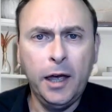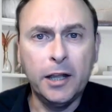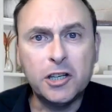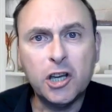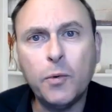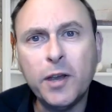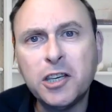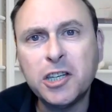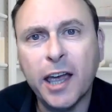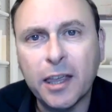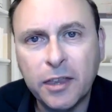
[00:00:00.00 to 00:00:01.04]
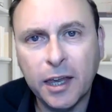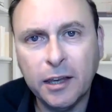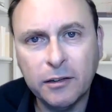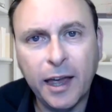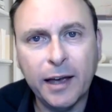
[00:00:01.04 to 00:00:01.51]
until we check
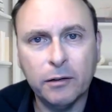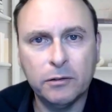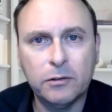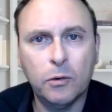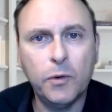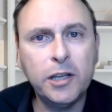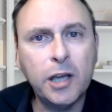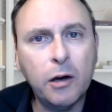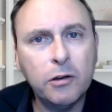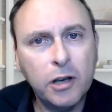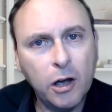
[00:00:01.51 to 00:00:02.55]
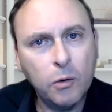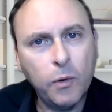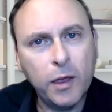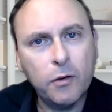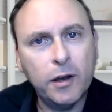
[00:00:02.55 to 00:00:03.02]
things out, we don't know
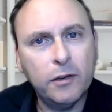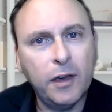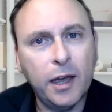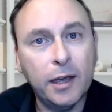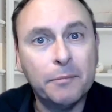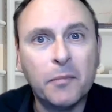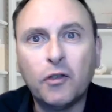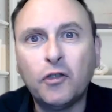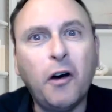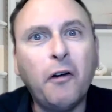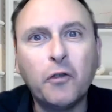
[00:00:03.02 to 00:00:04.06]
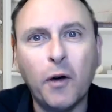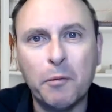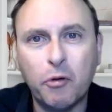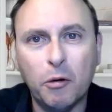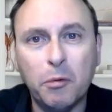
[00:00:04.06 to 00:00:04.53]
whether it's a
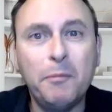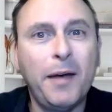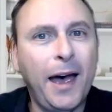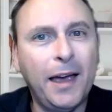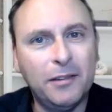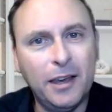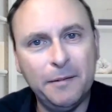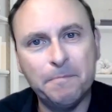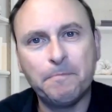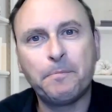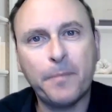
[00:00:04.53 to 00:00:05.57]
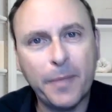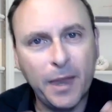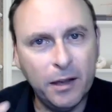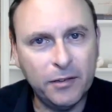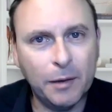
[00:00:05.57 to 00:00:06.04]
software problem, as in
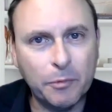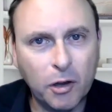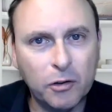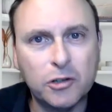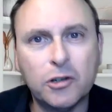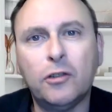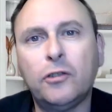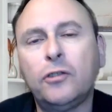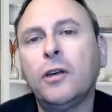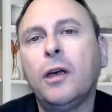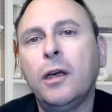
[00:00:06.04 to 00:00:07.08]
a subconscious